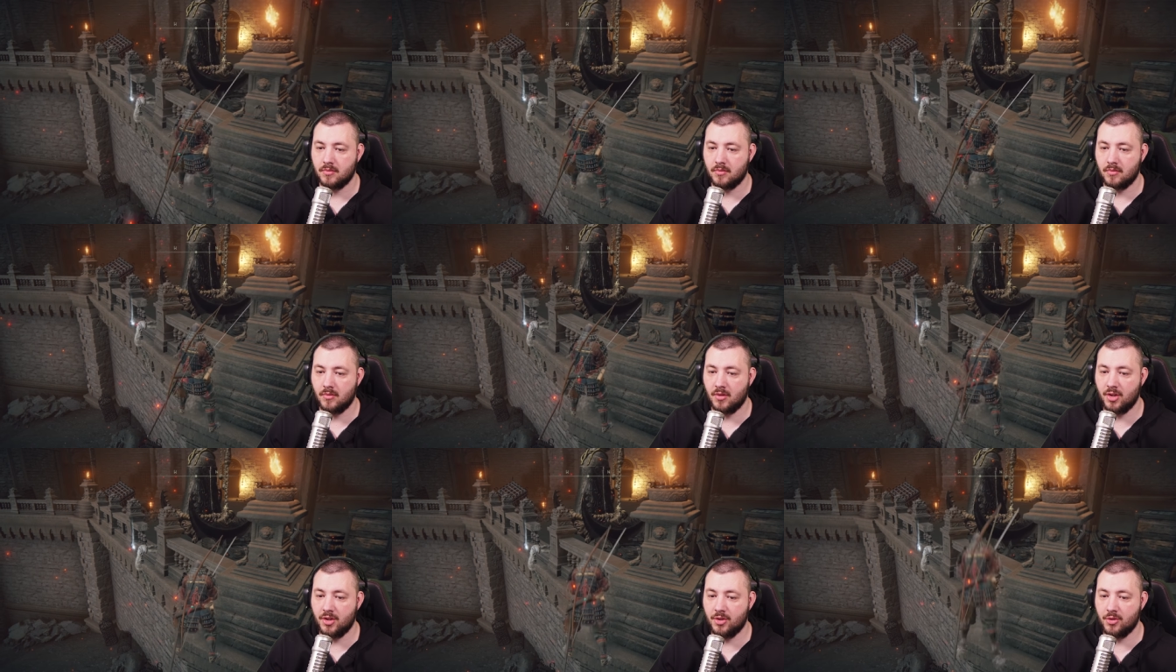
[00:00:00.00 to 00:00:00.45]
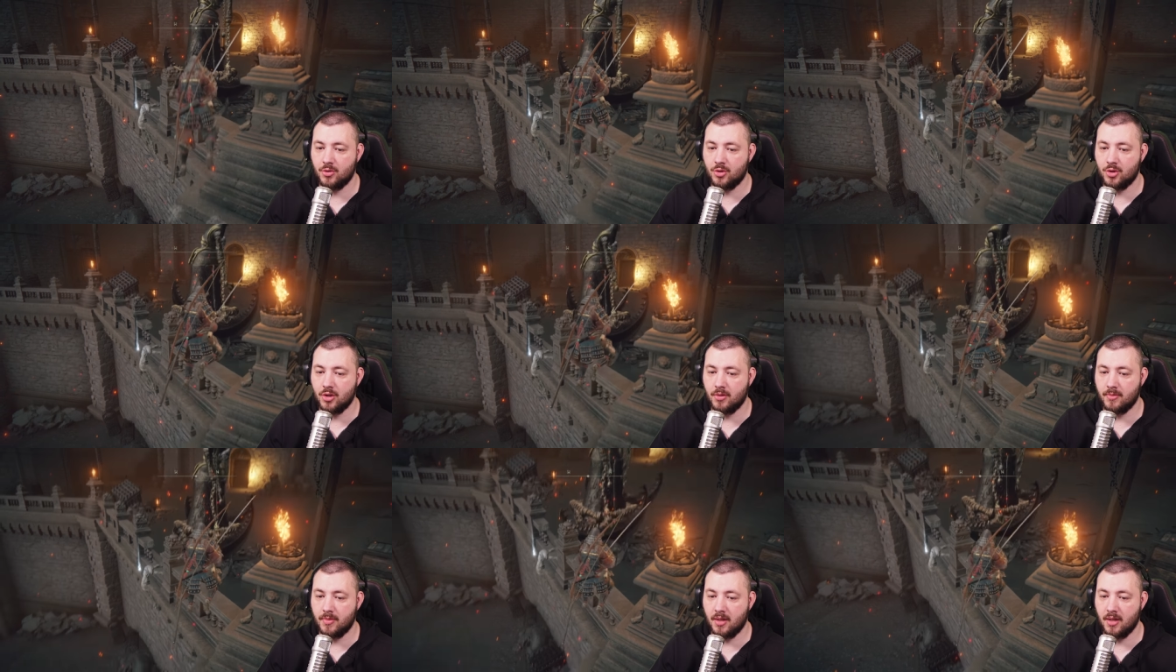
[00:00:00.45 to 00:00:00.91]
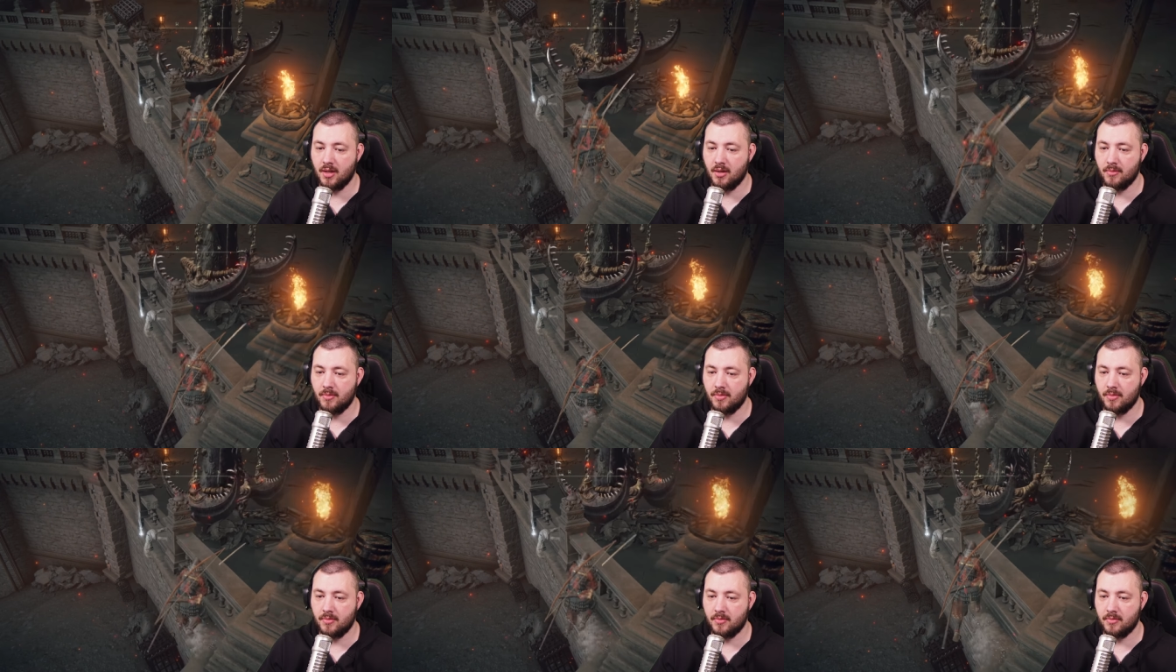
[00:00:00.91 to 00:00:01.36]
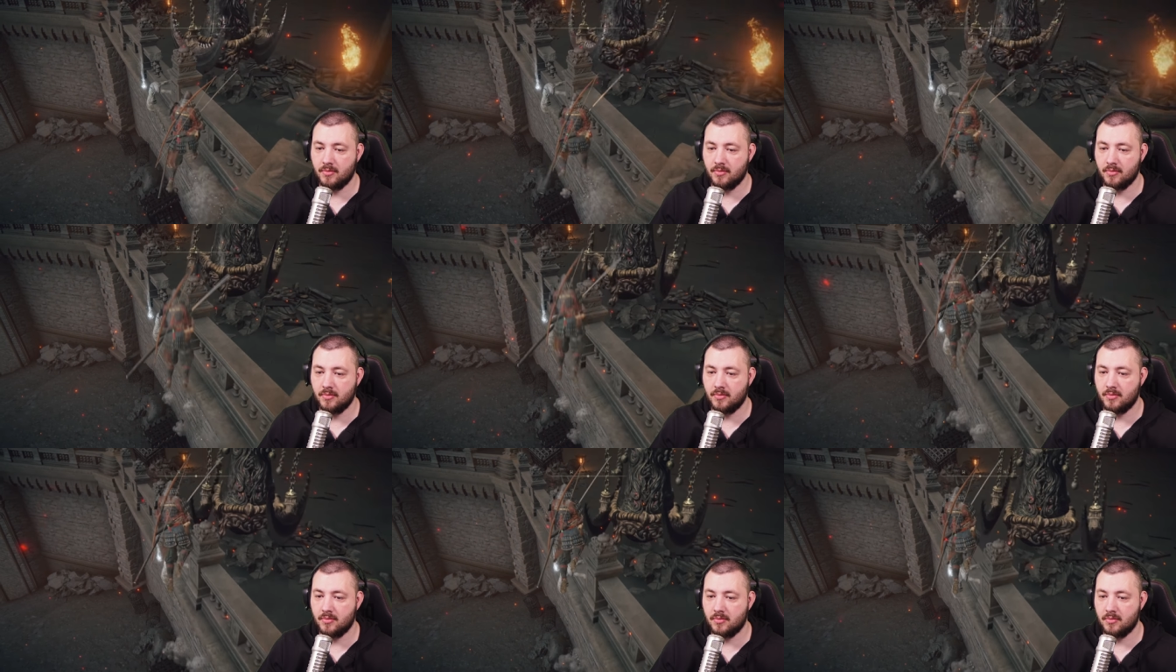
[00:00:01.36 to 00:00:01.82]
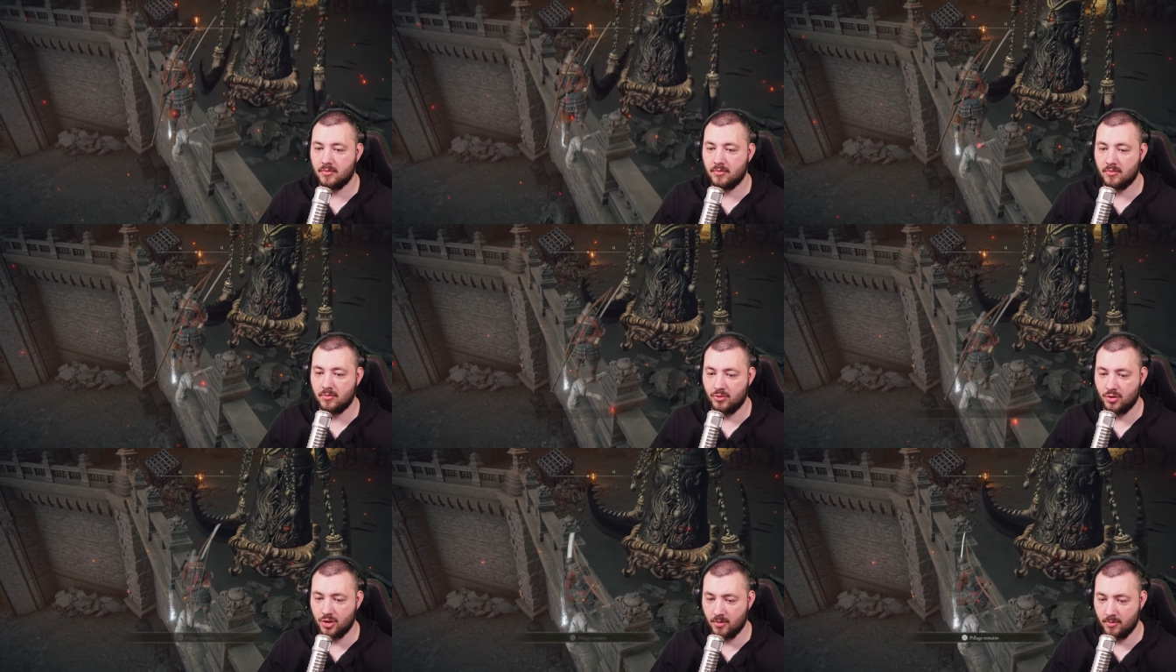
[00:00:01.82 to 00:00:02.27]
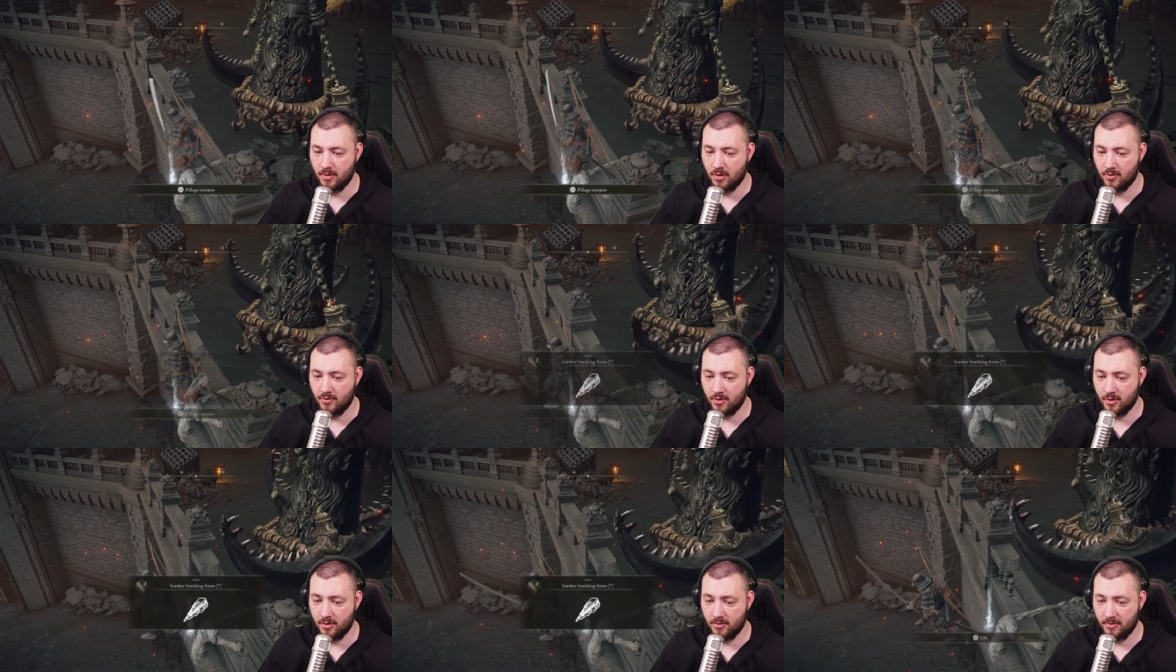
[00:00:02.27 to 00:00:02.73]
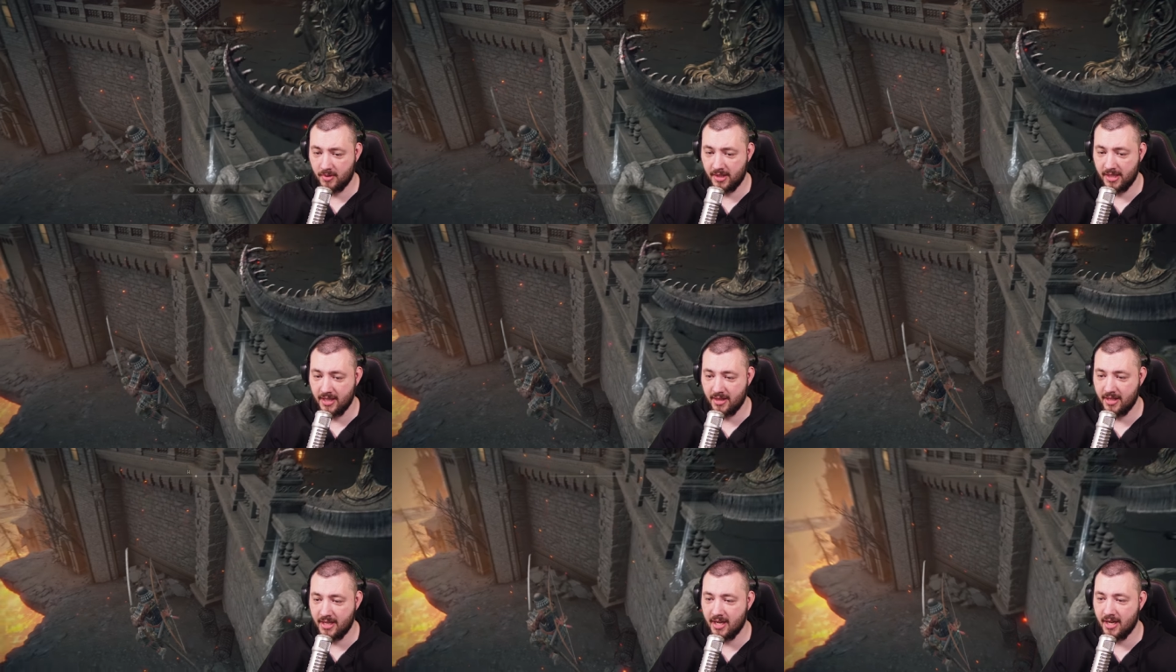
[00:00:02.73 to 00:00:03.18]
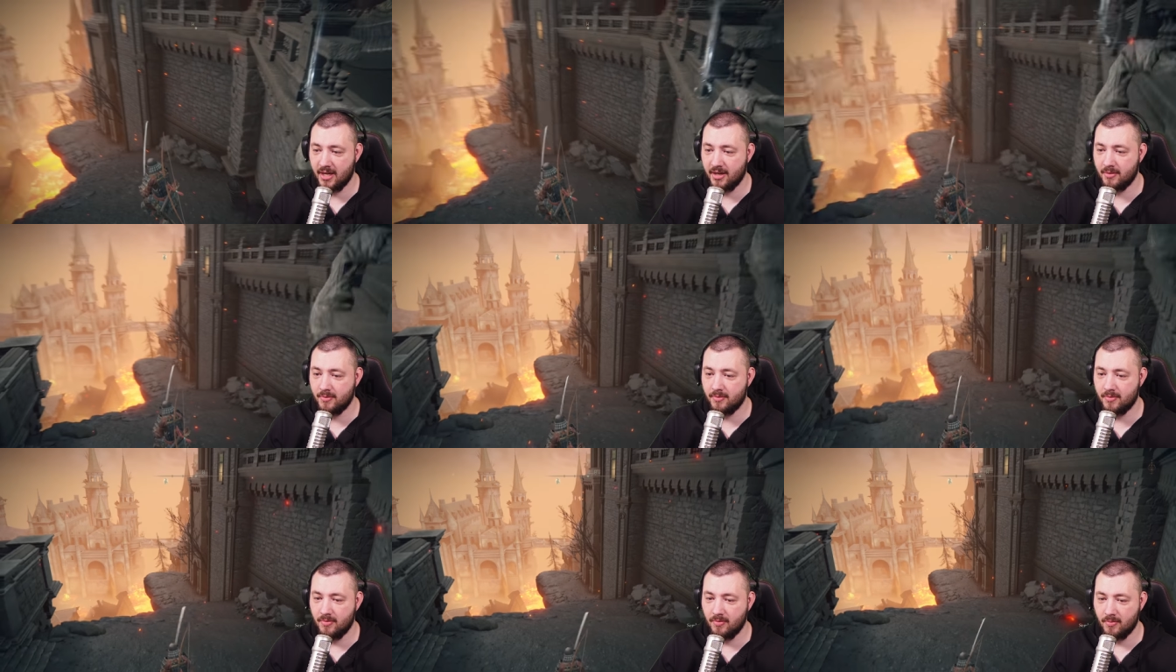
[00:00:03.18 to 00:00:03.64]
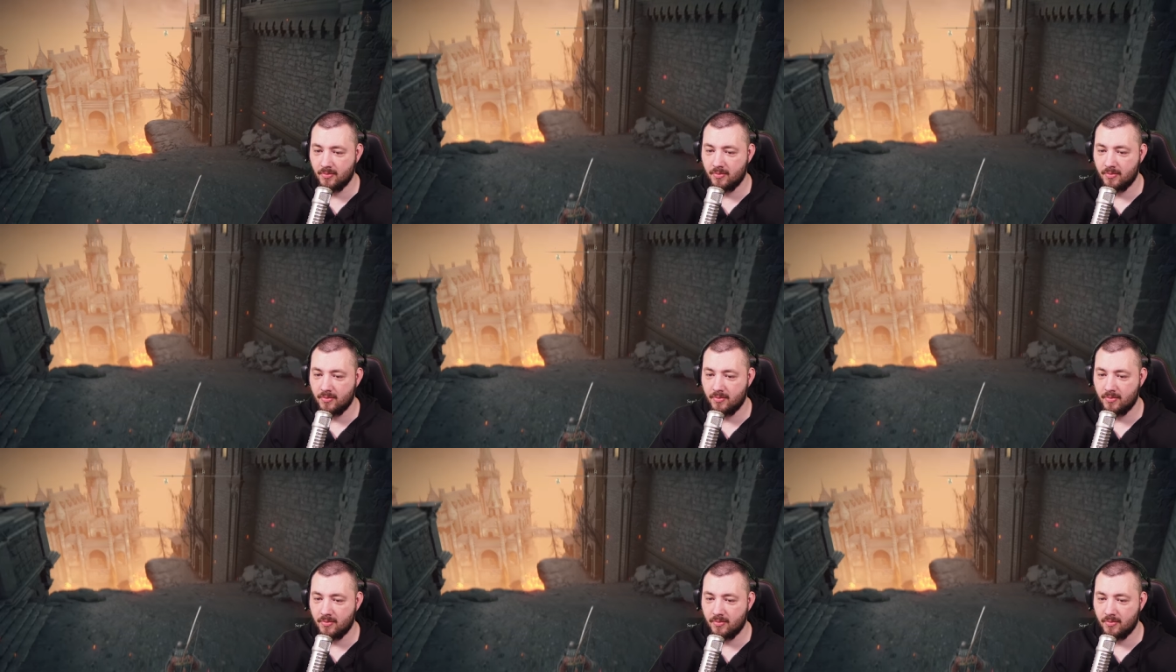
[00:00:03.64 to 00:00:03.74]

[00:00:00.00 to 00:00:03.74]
Then you jump up, jump over, get the item,